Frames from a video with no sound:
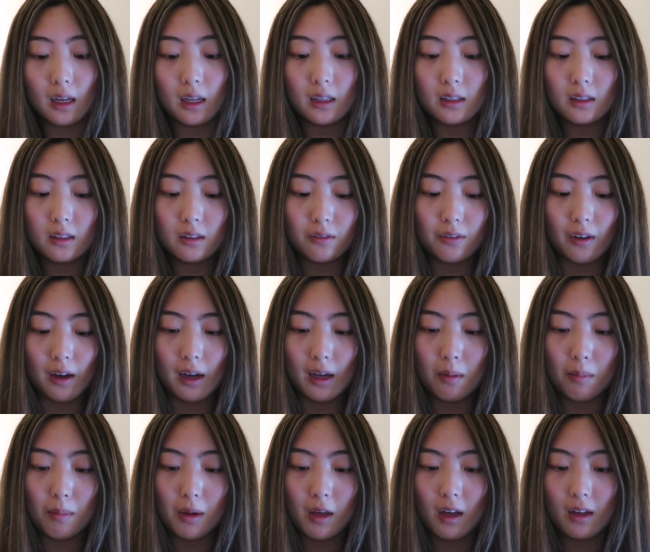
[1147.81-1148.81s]
It's
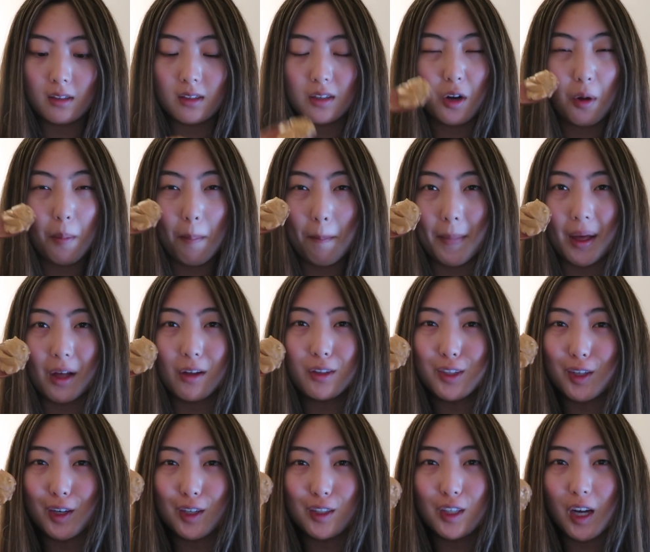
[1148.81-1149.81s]
fine because it'll melt
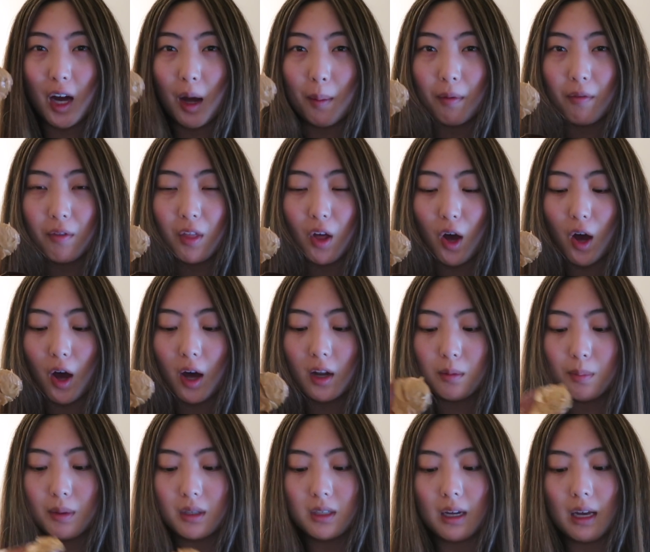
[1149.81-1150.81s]
on top of the hot
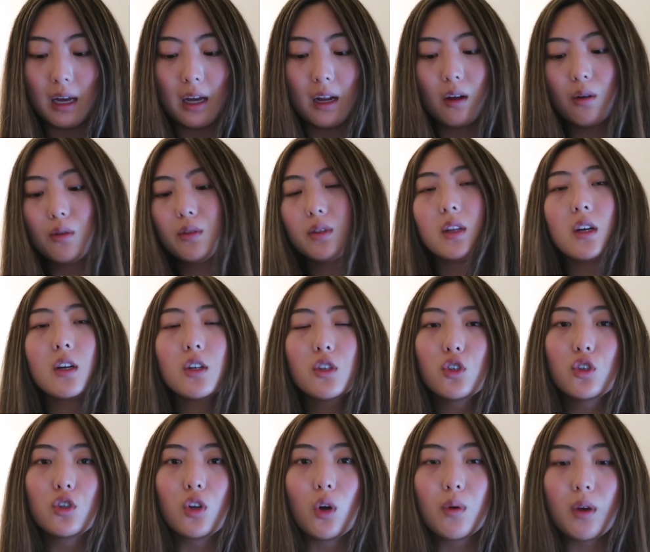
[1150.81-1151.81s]
potatoes. They're
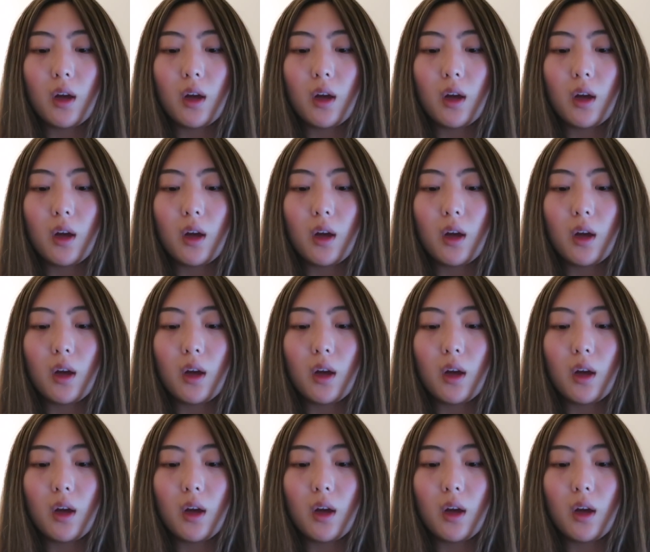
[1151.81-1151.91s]
so